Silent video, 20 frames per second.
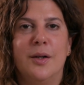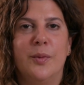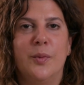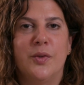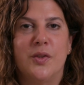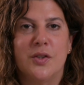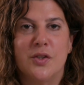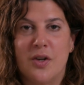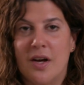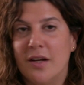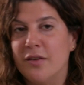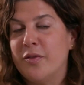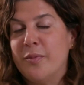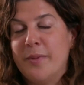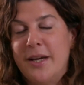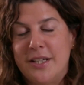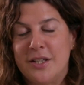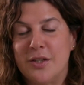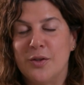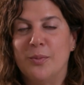was a
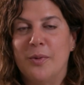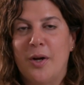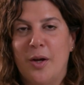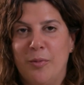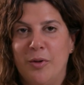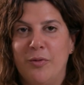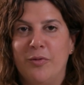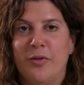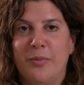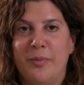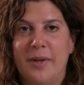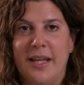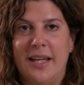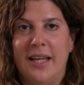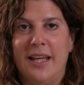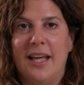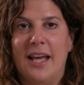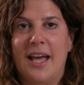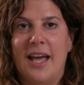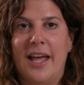transformational moment for
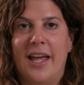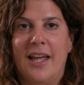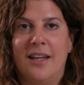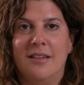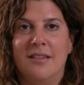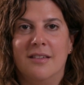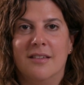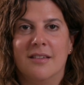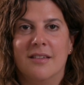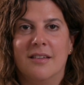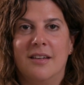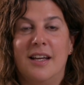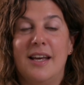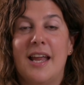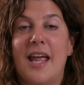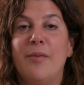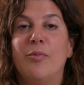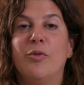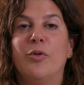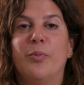me and
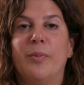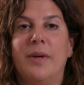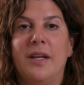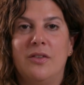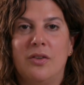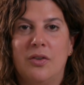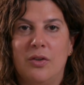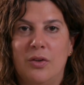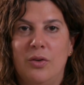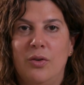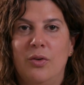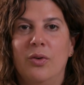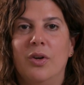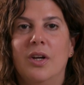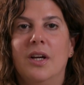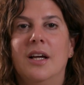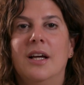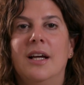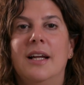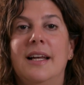enabled me to
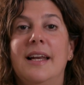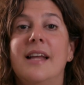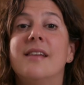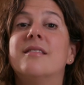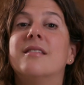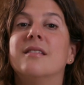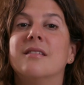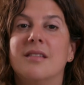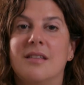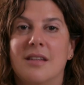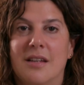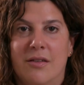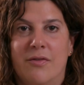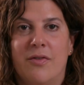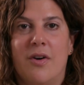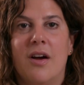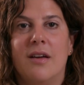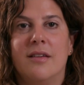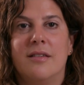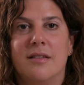listen to the
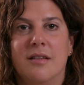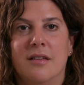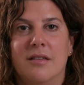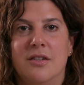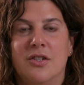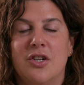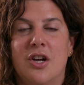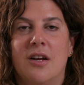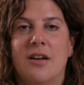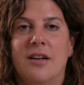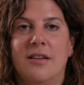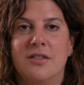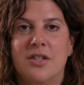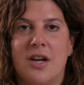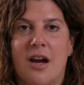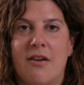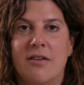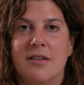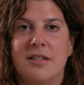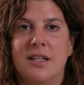advice that the Journalist
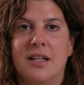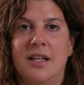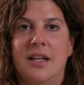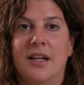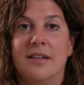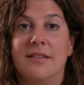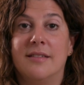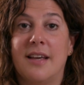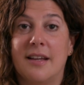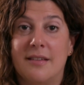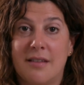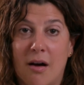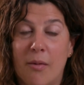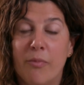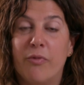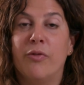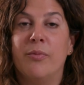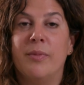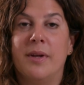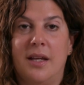Charity had set
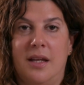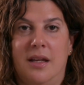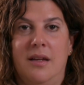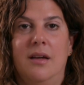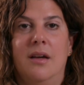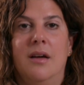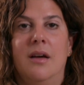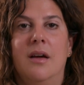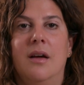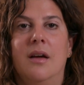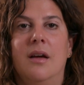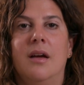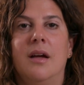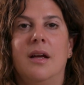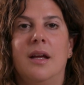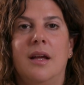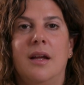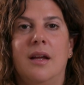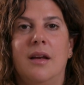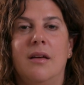up for me
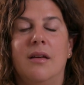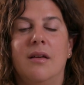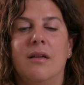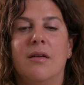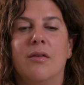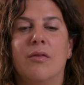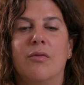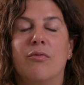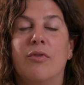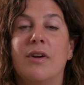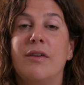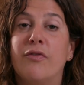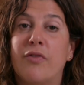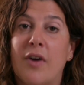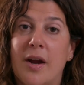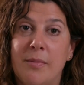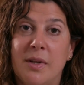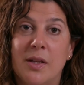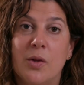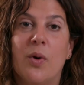in
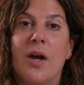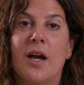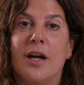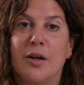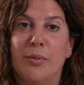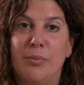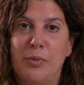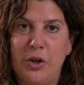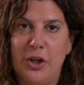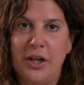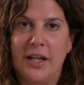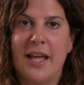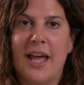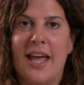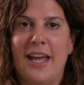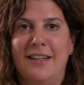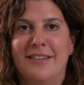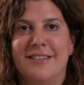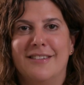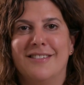reframing the way I
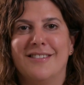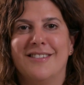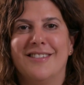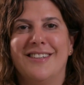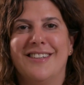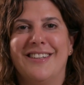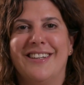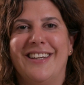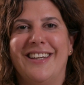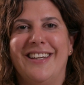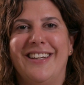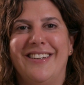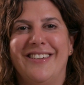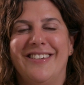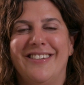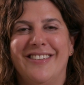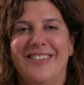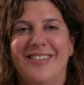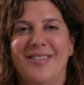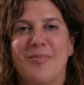communicate
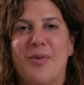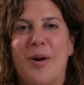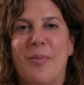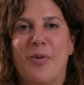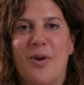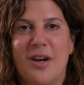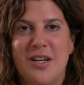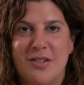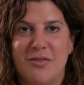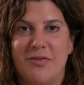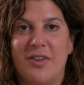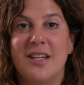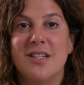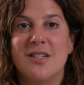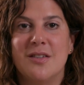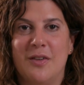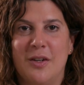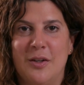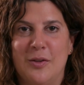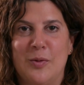in preparation for
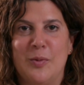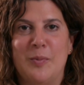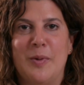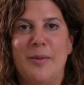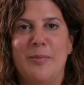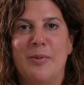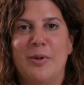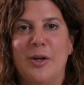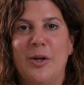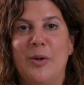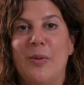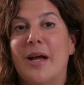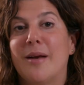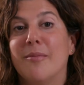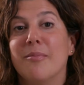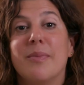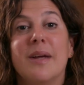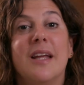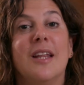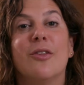interviews with people who
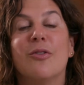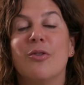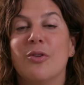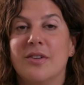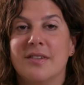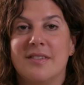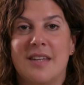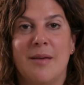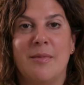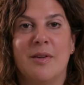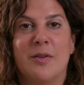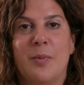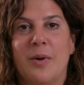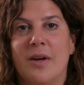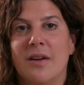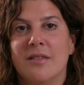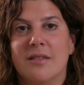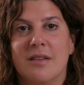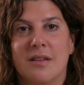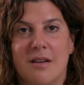hadn't been through the same
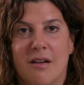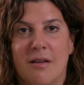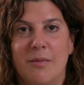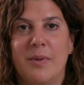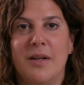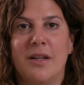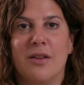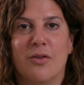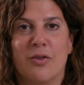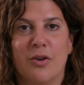experience that I'd been